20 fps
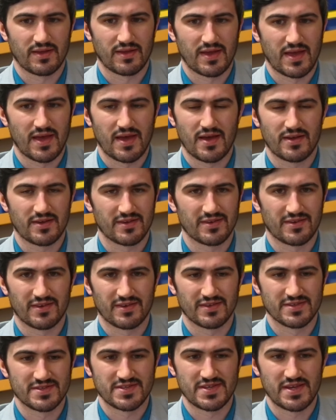can't
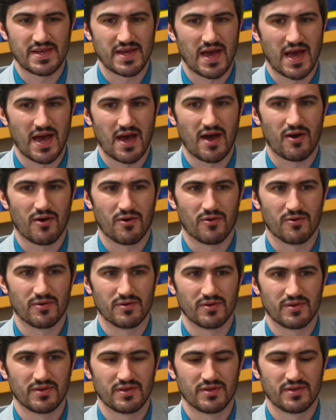see how
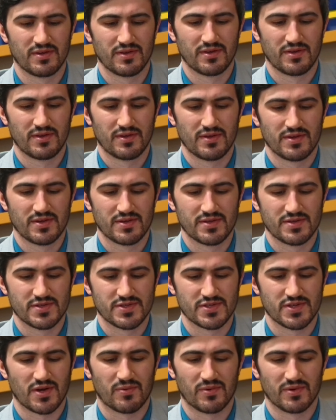
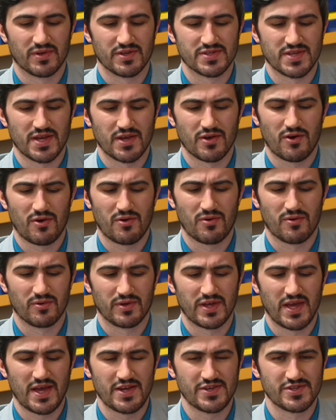someone could say, oh,
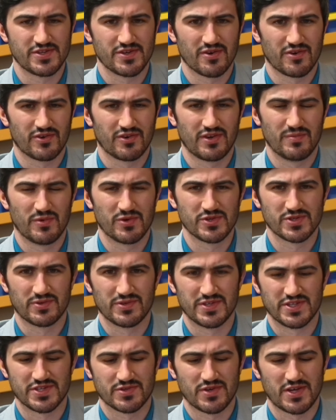Gage, you're under
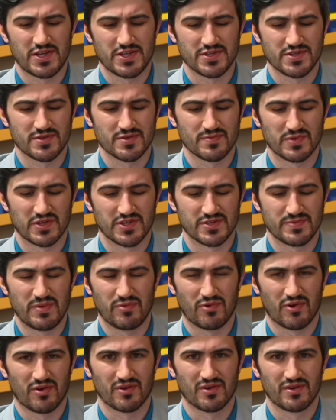emotional distress because
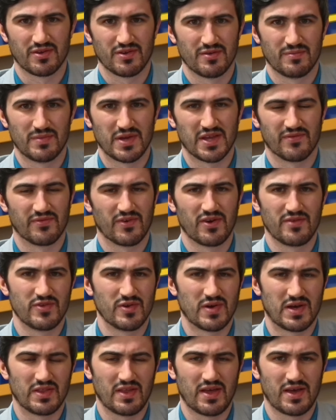people are making fun of
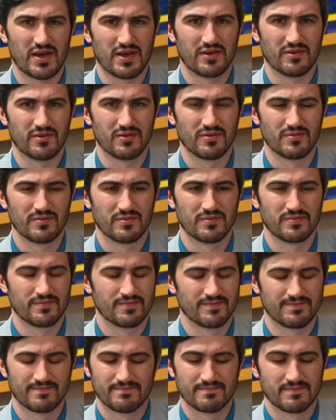you online.
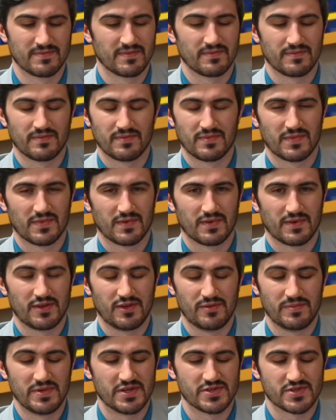
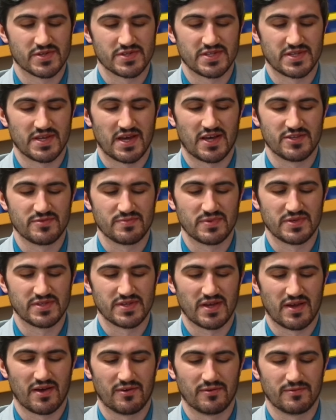It'll be interesting to see how this
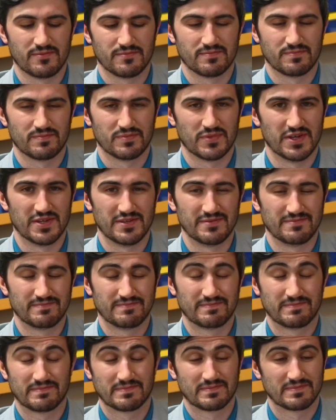plays out, but
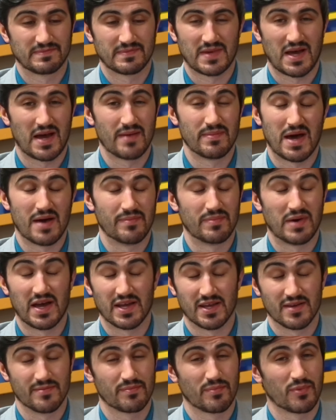I'm not
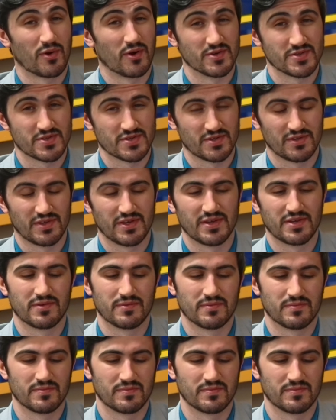buying it personally.